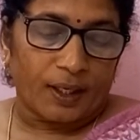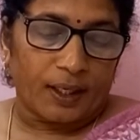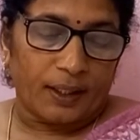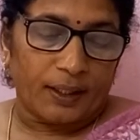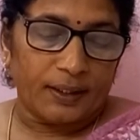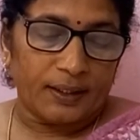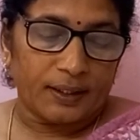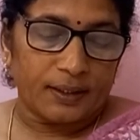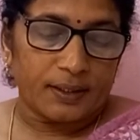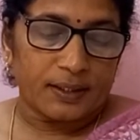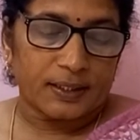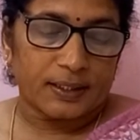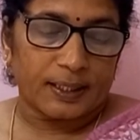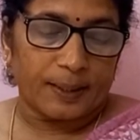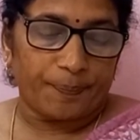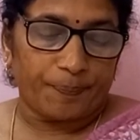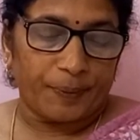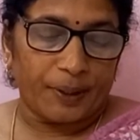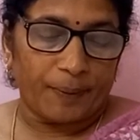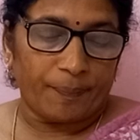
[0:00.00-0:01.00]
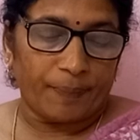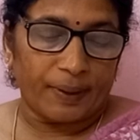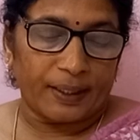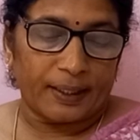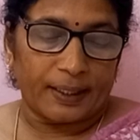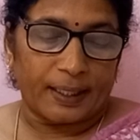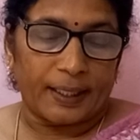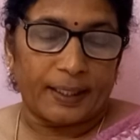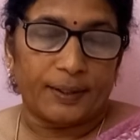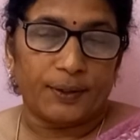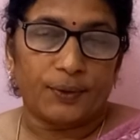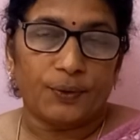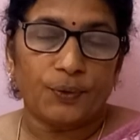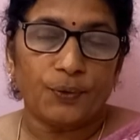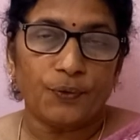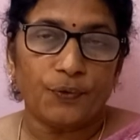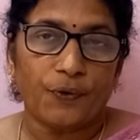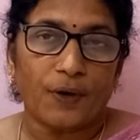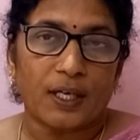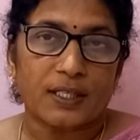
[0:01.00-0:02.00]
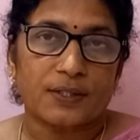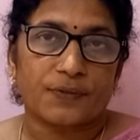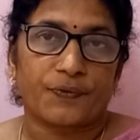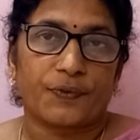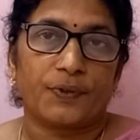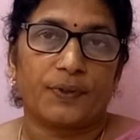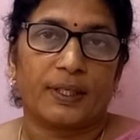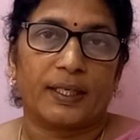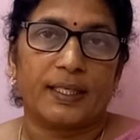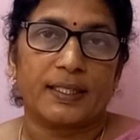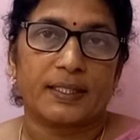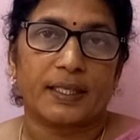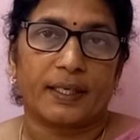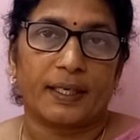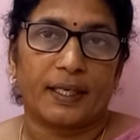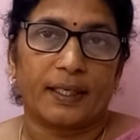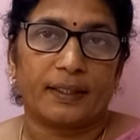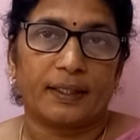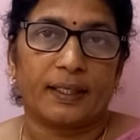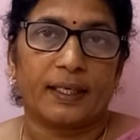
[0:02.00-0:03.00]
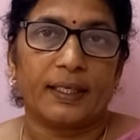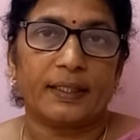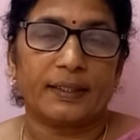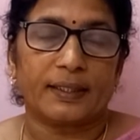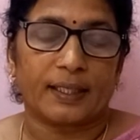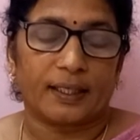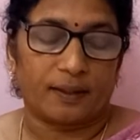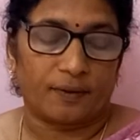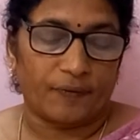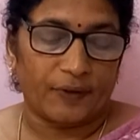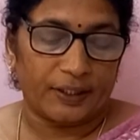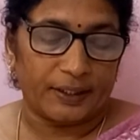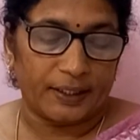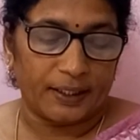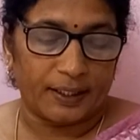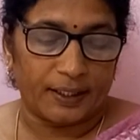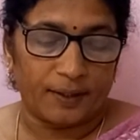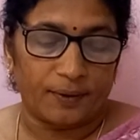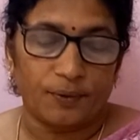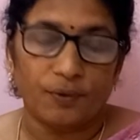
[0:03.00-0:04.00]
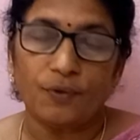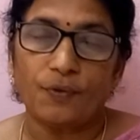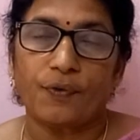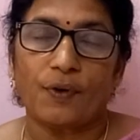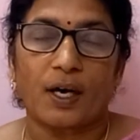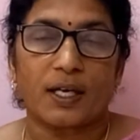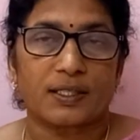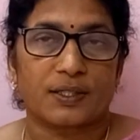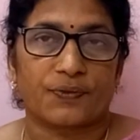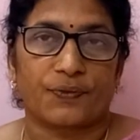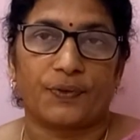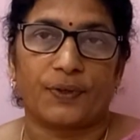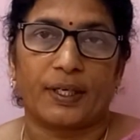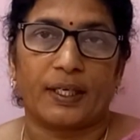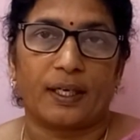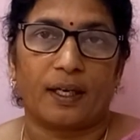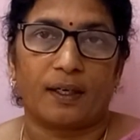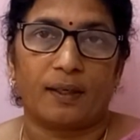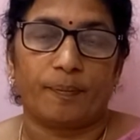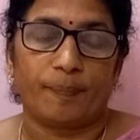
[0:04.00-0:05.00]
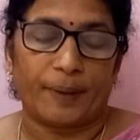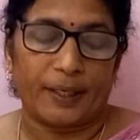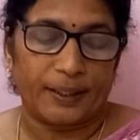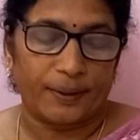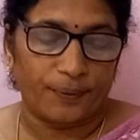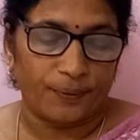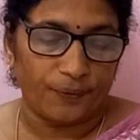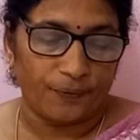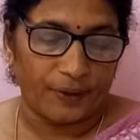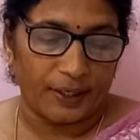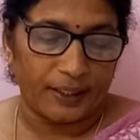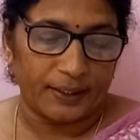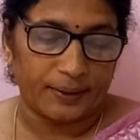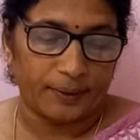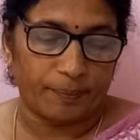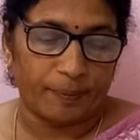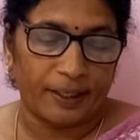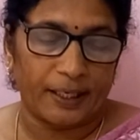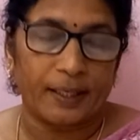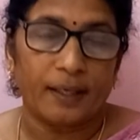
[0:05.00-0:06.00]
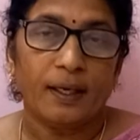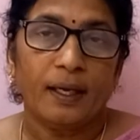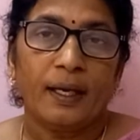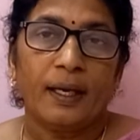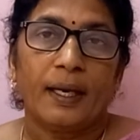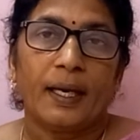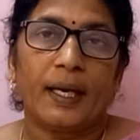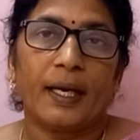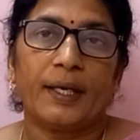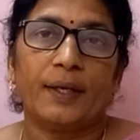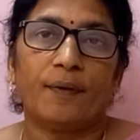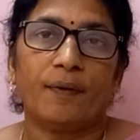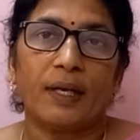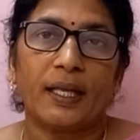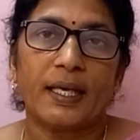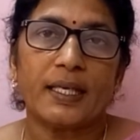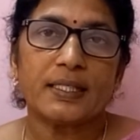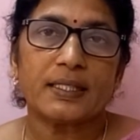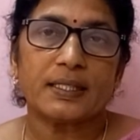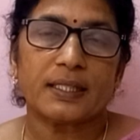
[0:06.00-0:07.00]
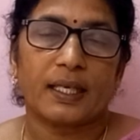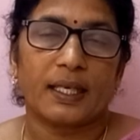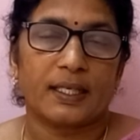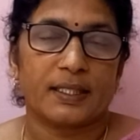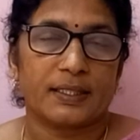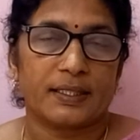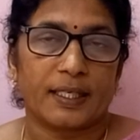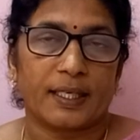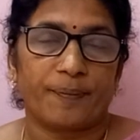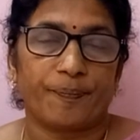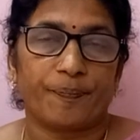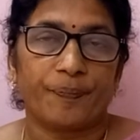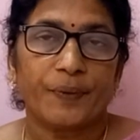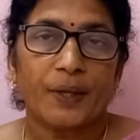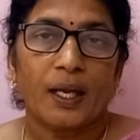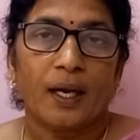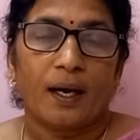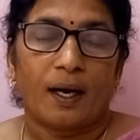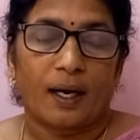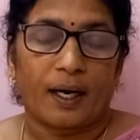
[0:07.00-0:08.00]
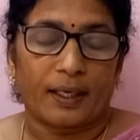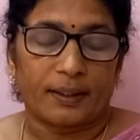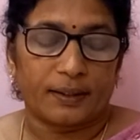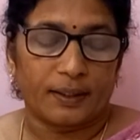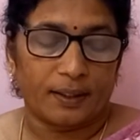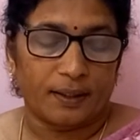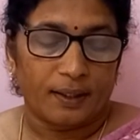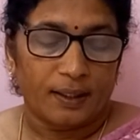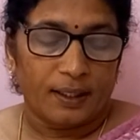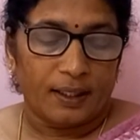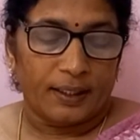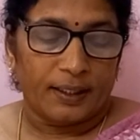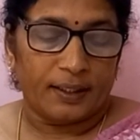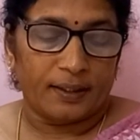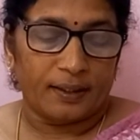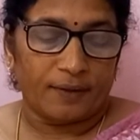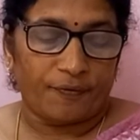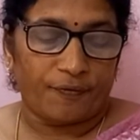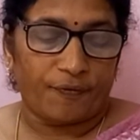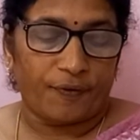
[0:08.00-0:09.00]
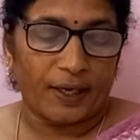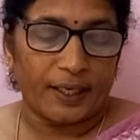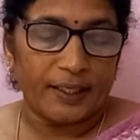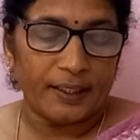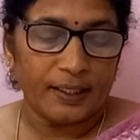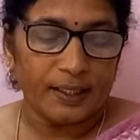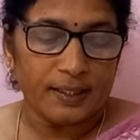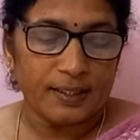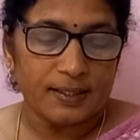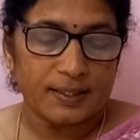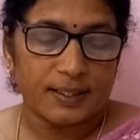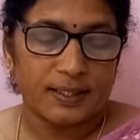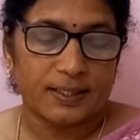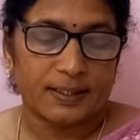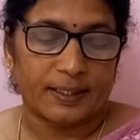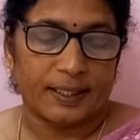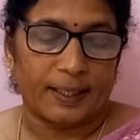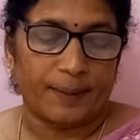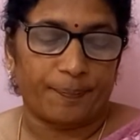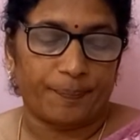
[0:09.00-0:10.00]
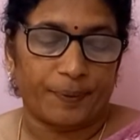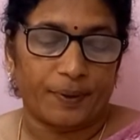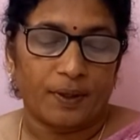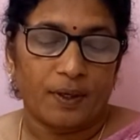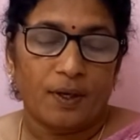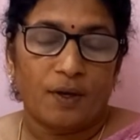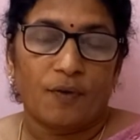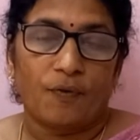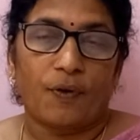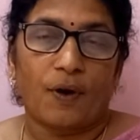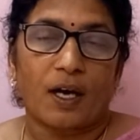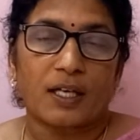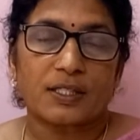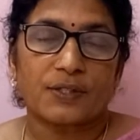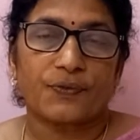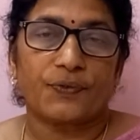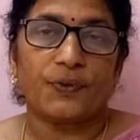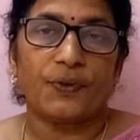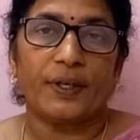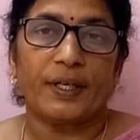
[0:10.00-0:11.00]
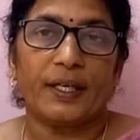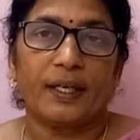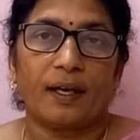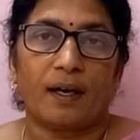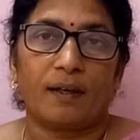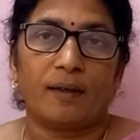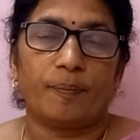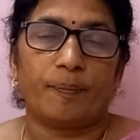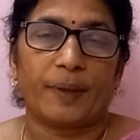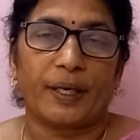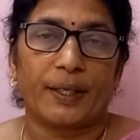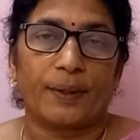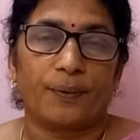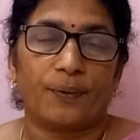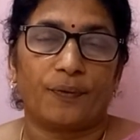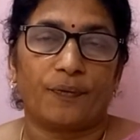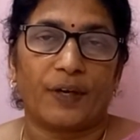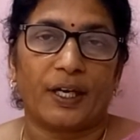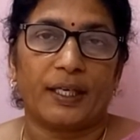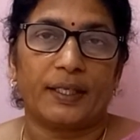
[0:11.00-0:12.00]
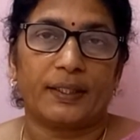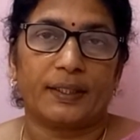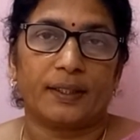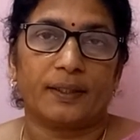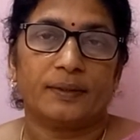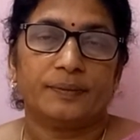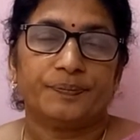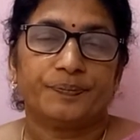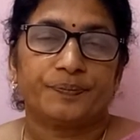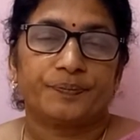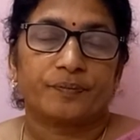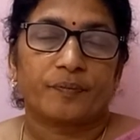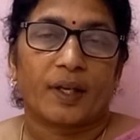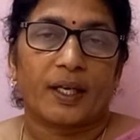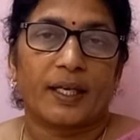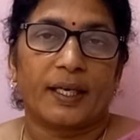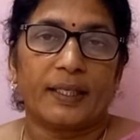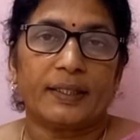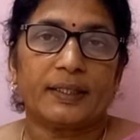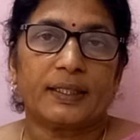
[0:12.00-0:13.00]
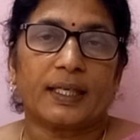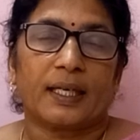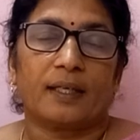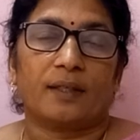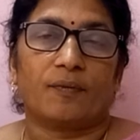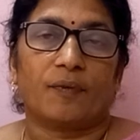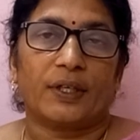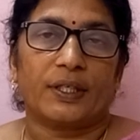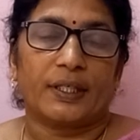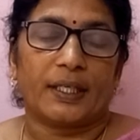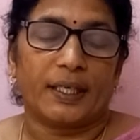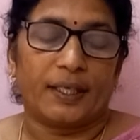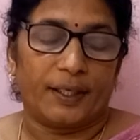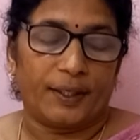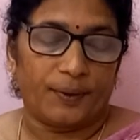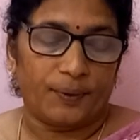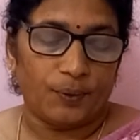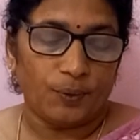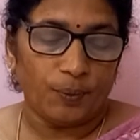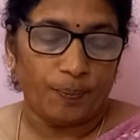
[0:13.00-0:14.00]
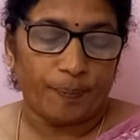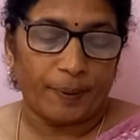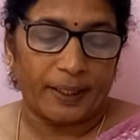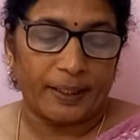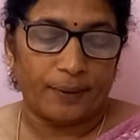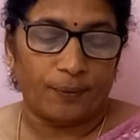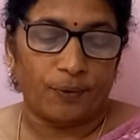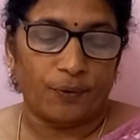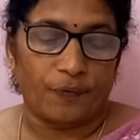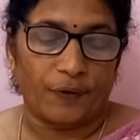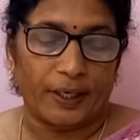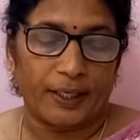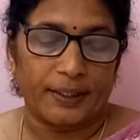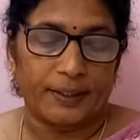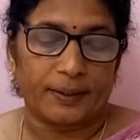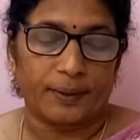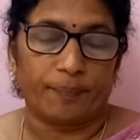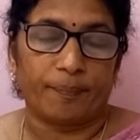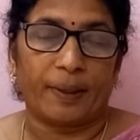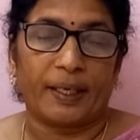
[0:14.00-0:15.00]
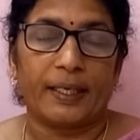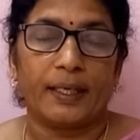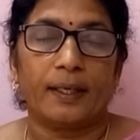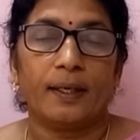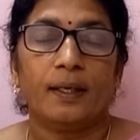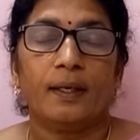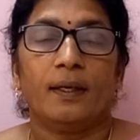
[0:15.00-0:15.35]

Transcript: in step number 9, 2-phosphoglycerate get converted into phosphoenol pyruvate by enolase enzyme, and in the final step, phosphoenol pyruvate get converted into pyruvate by